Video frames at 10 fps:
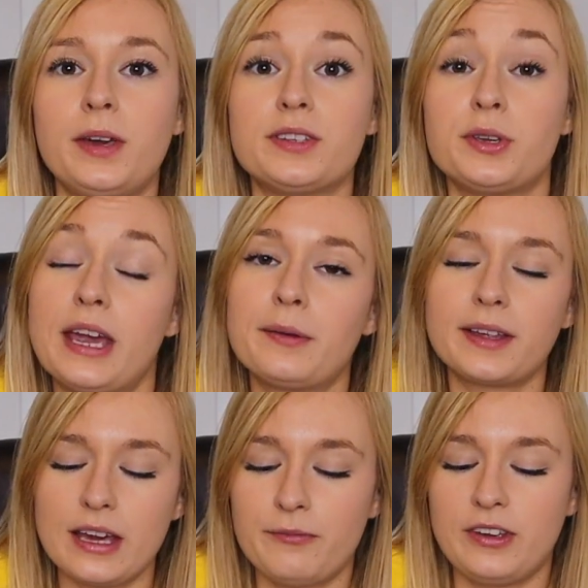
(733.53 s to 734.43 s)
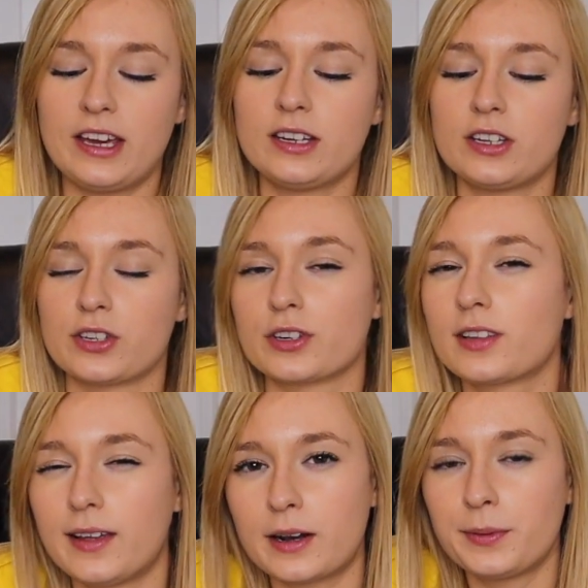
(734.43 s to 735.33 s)
because you can't really get vegan desserts
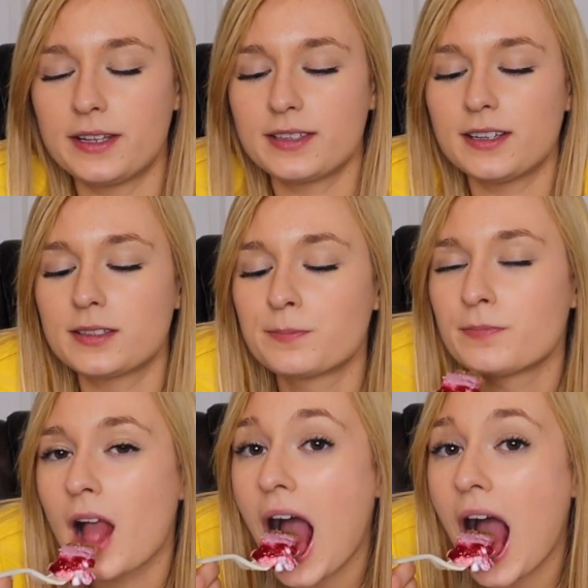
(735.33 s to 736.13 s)
a lot of places.